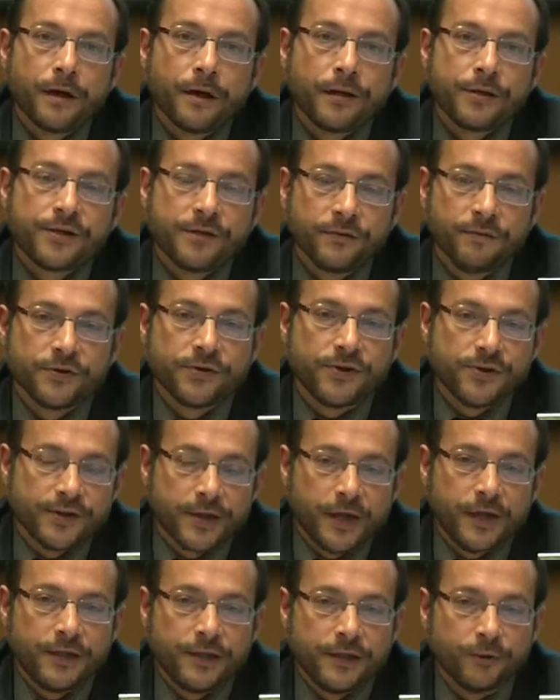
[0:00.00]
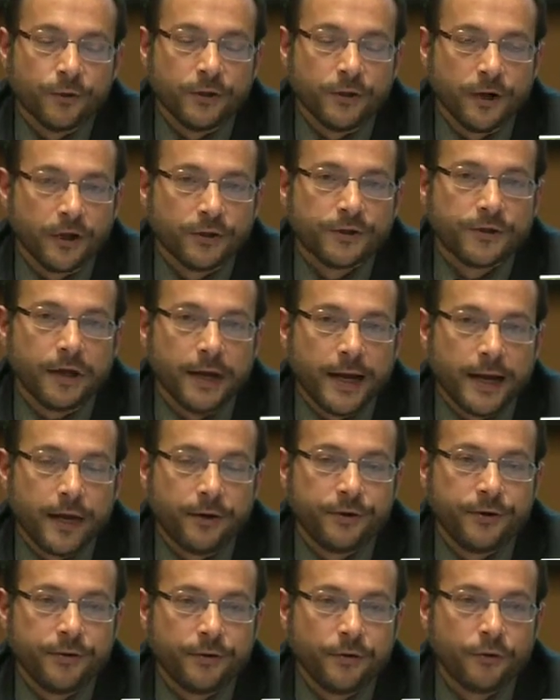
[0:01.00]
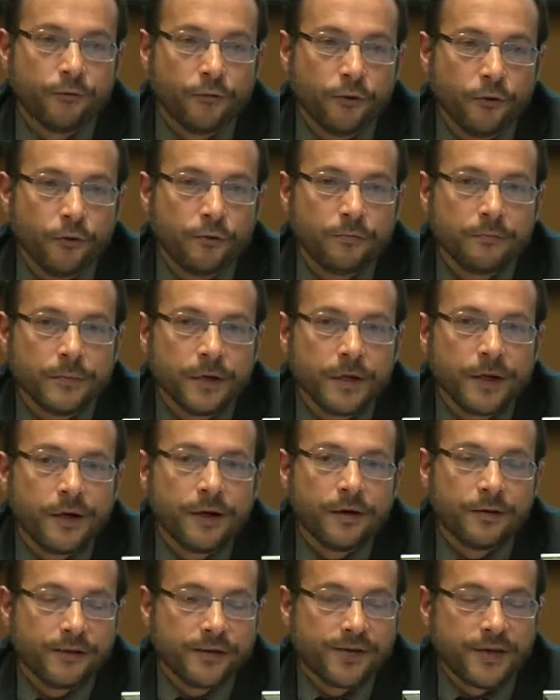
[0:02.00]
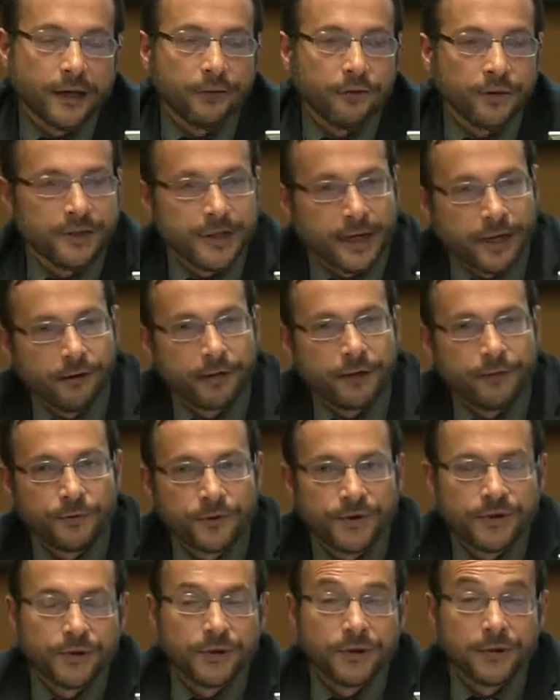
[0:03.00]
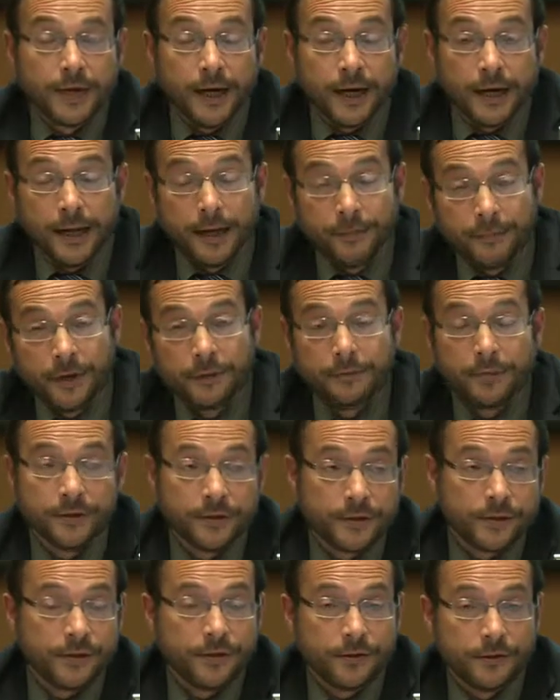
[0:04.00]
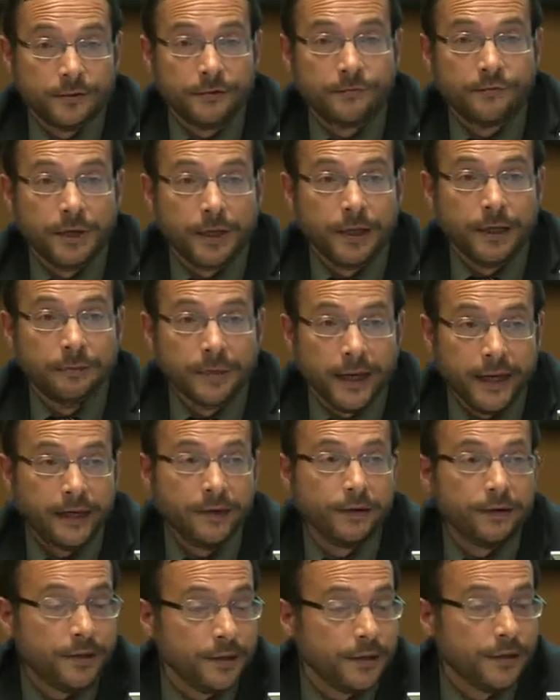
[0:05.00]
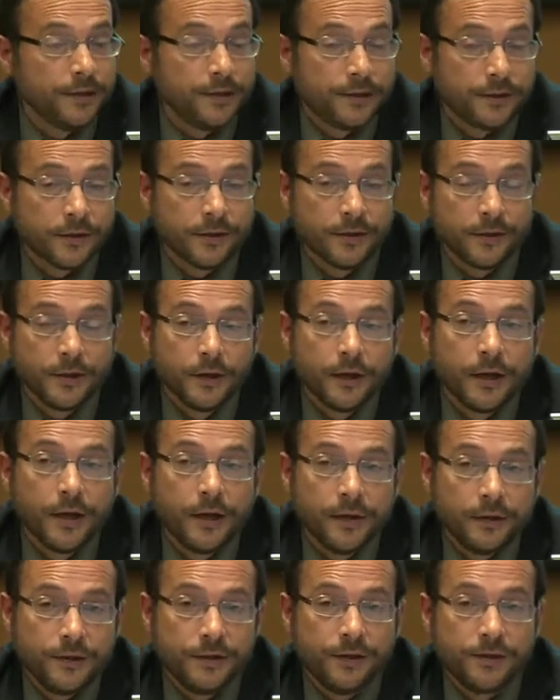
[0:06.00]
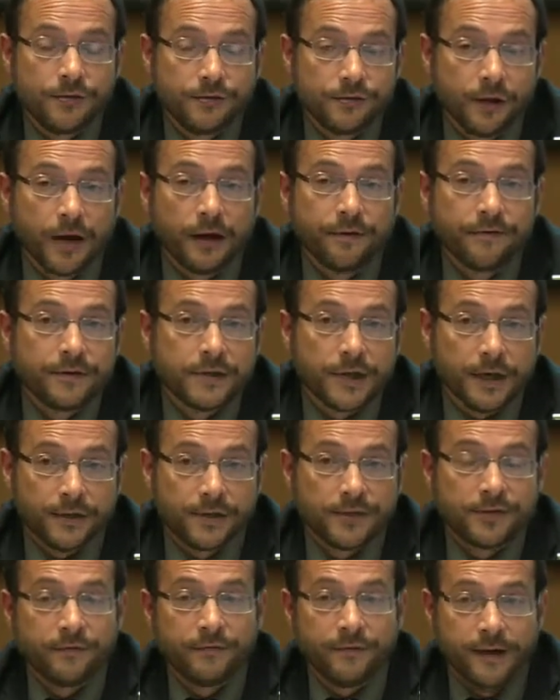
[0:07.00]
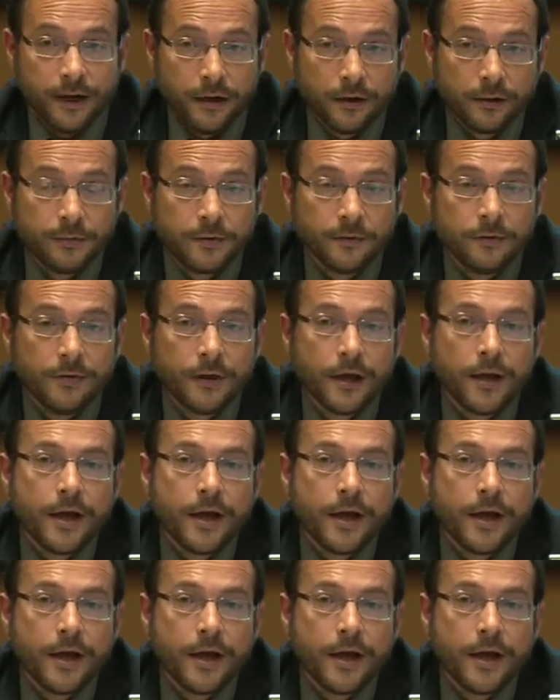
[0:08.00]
Civil society were not allowed in the room. The Secretariat was in a dilemma because it couldn't really make these draft texts available.